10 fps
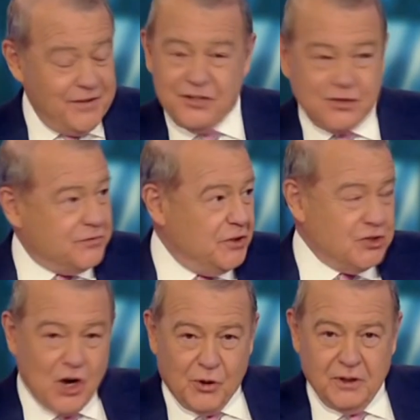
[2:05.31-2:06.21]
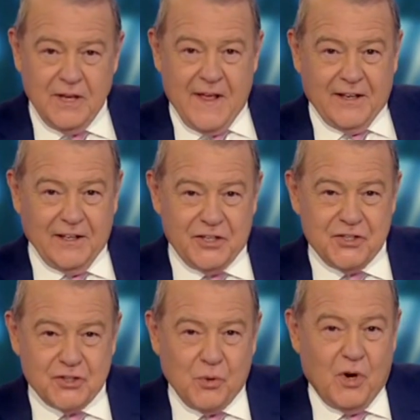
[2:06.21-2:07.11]
This is for Joel.
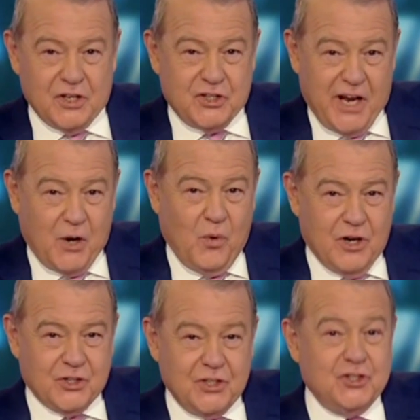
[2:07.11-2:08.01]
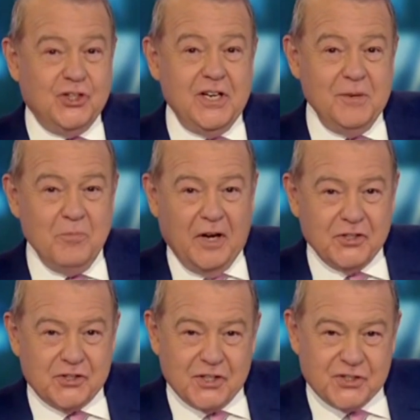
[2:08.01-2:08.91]
Listen to what tech watcher Gene
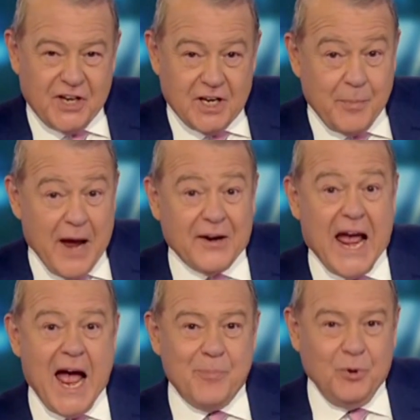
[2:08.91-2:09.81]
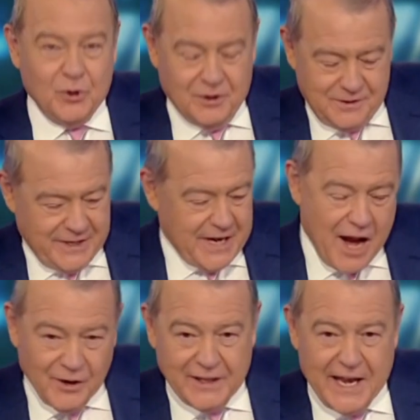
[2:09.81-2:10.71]
Munster said about Apple in
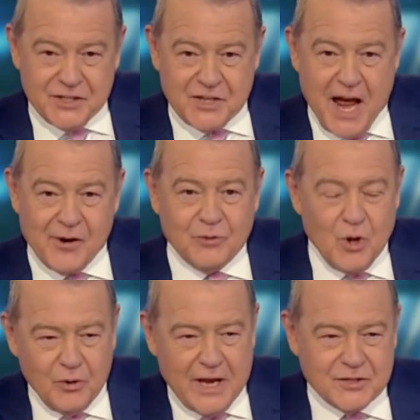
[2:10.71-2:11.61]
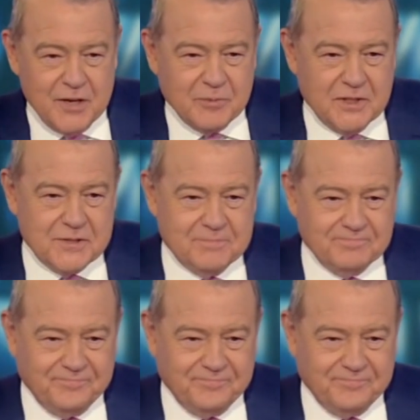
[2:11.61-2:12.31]
our last hour. Roll that tape, please.